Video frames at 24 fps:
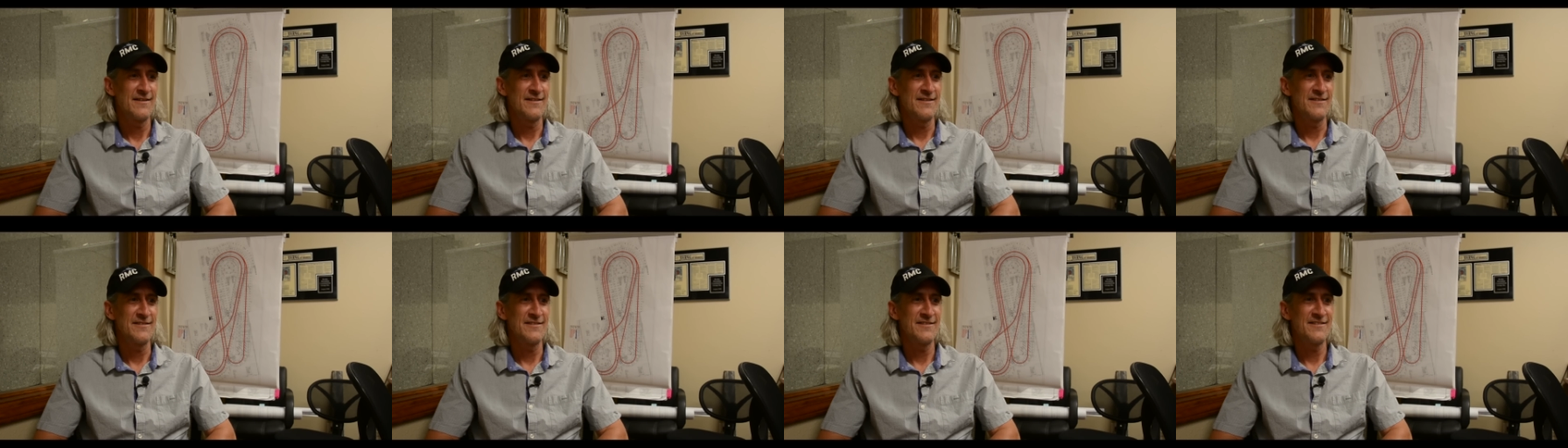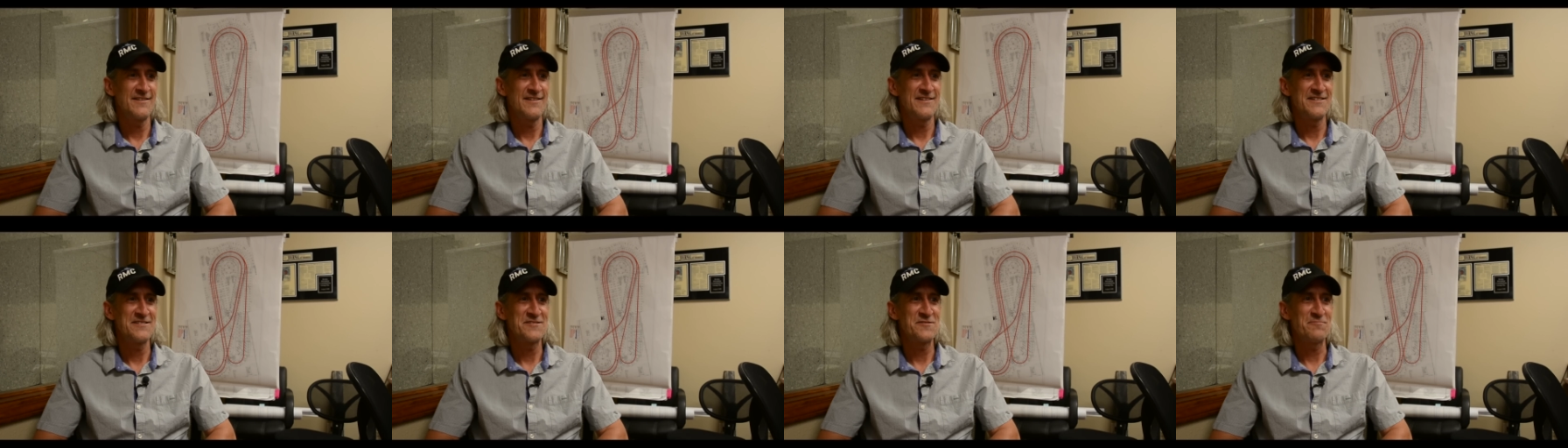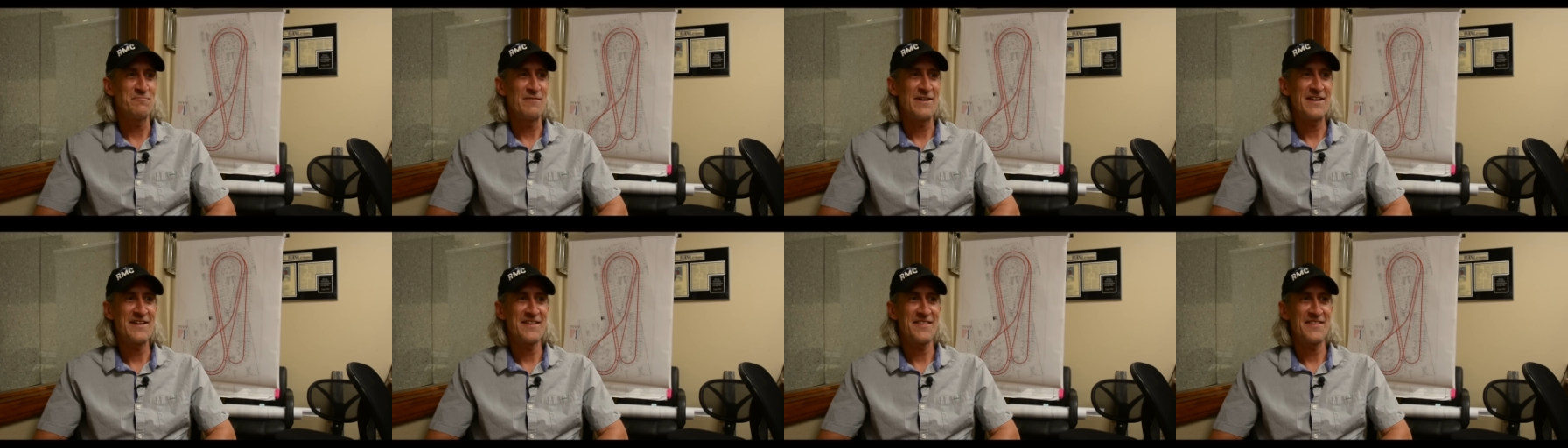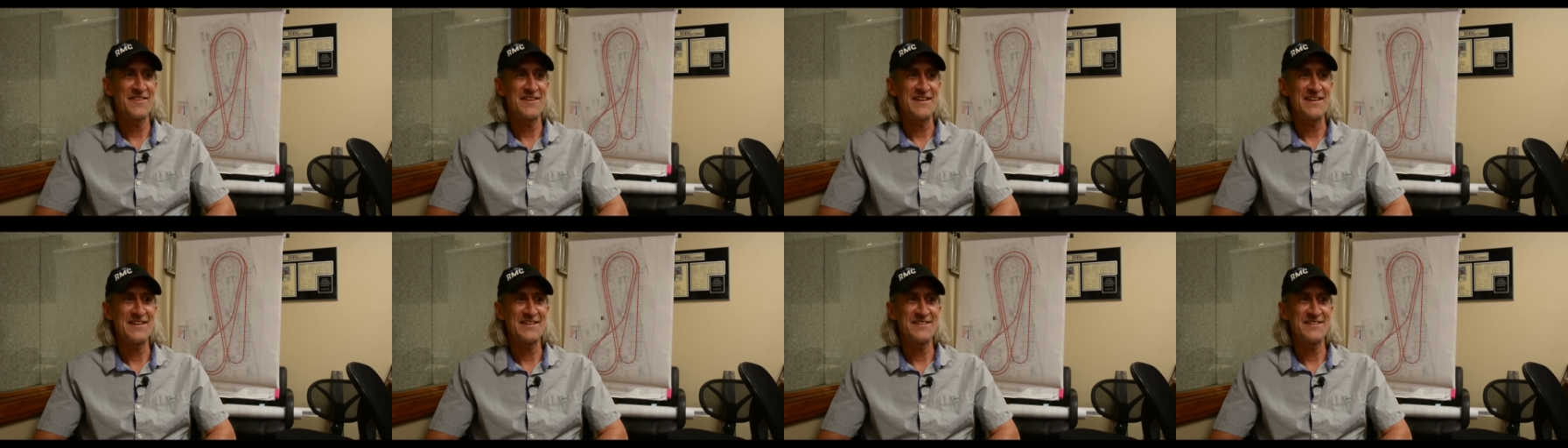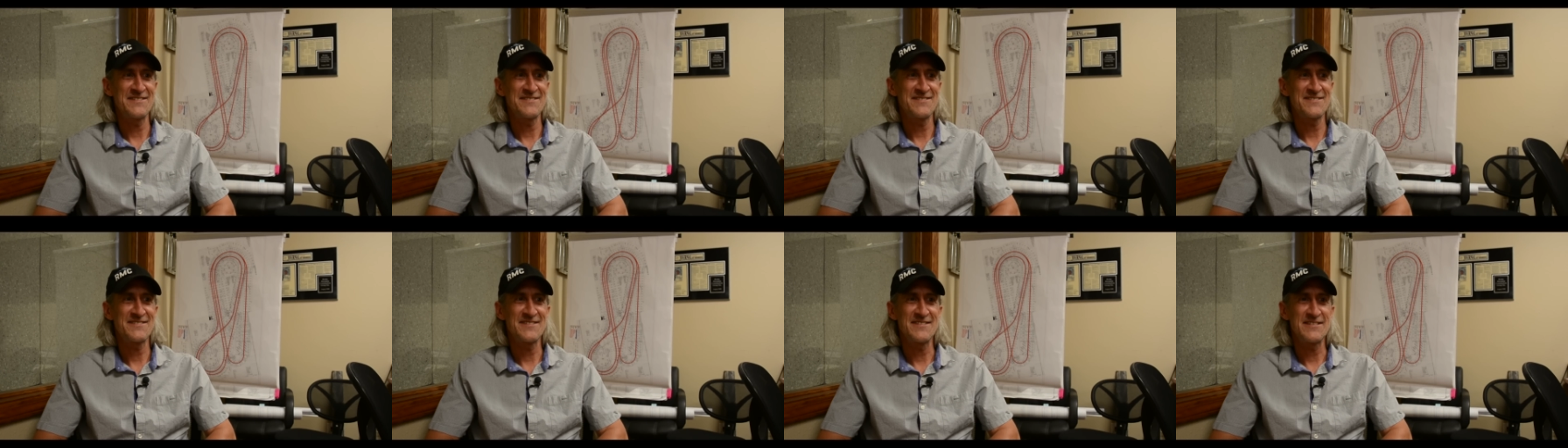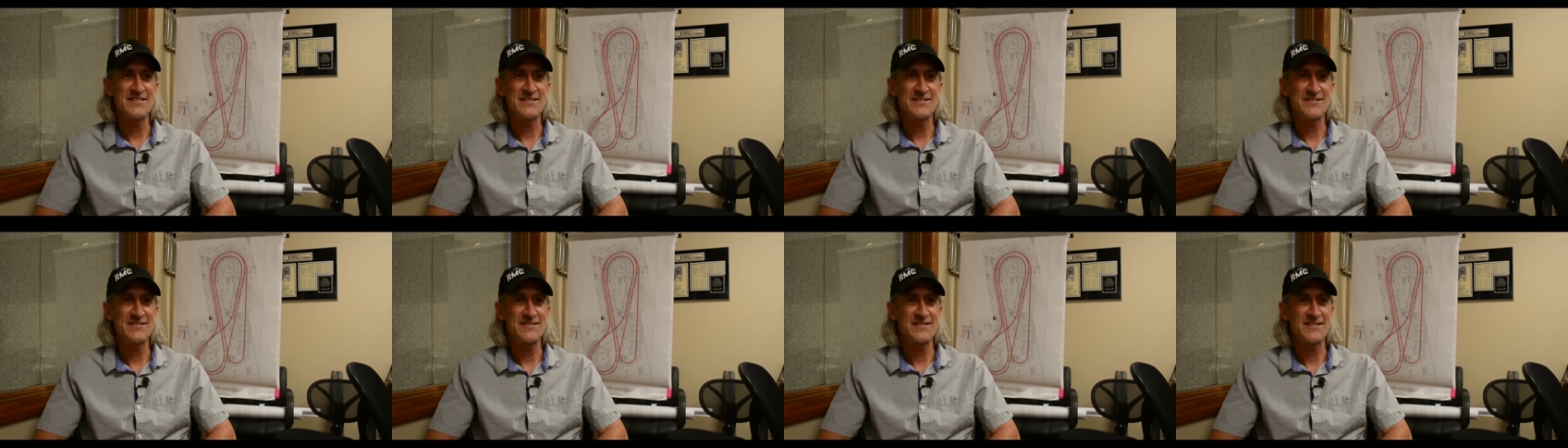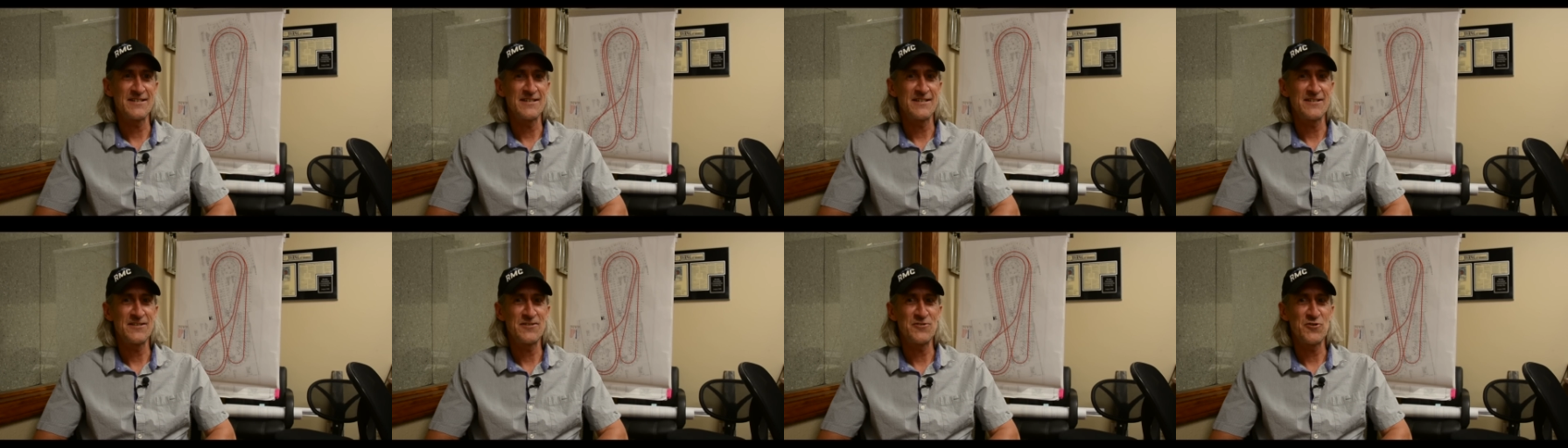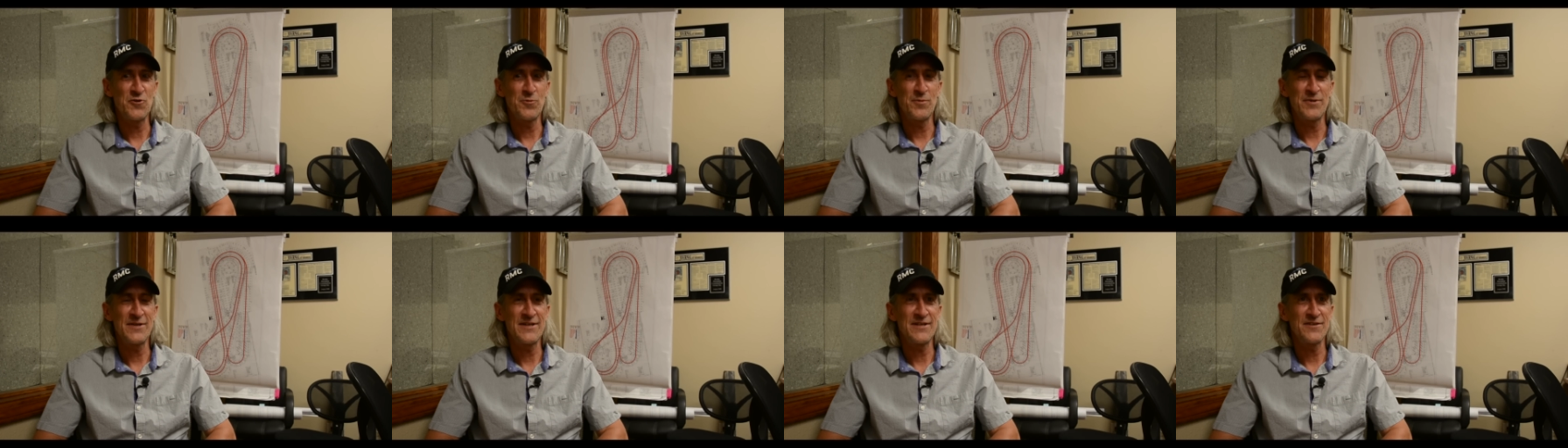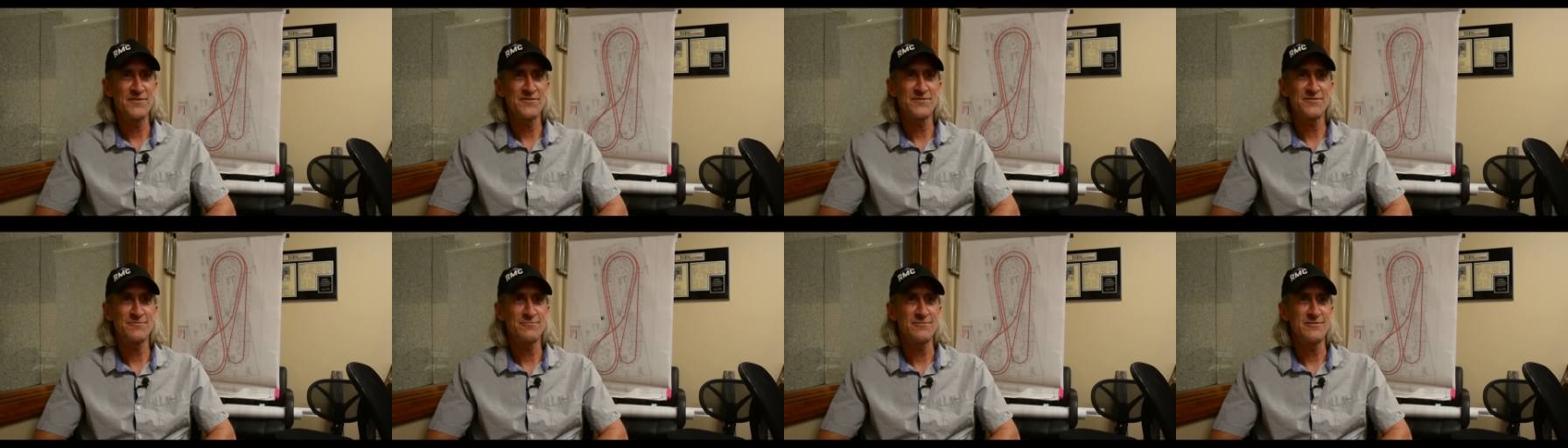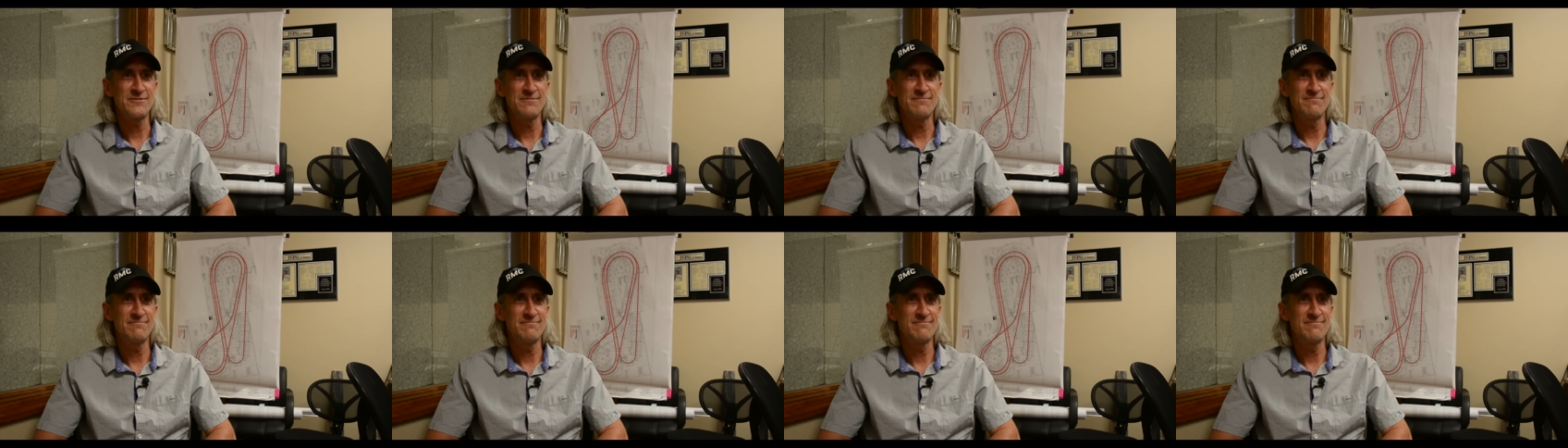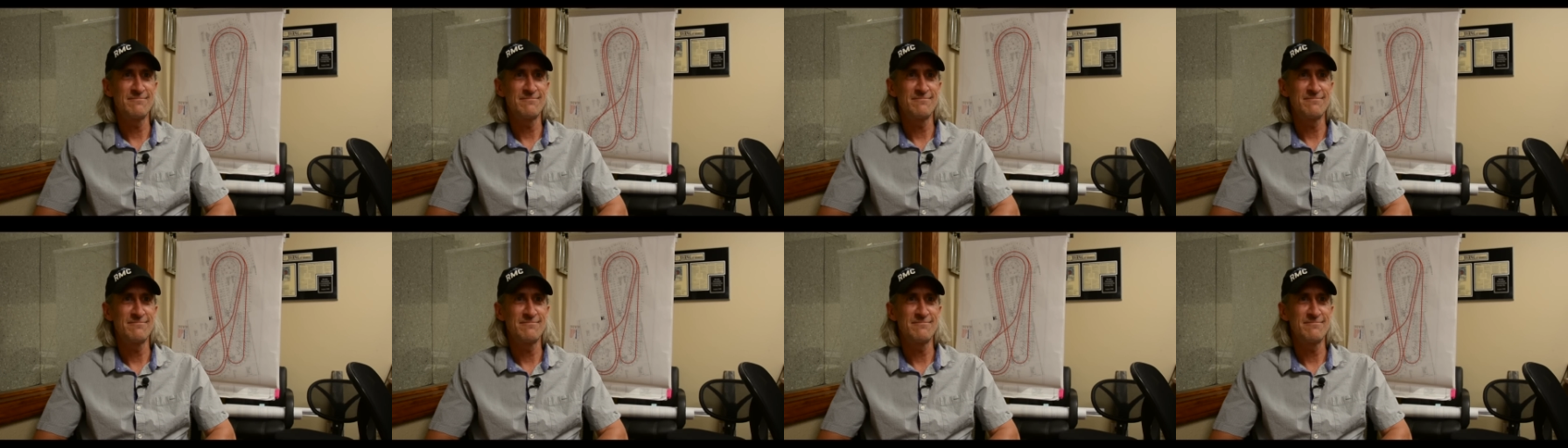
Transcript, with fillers: and, and to make things that uh, nobody else would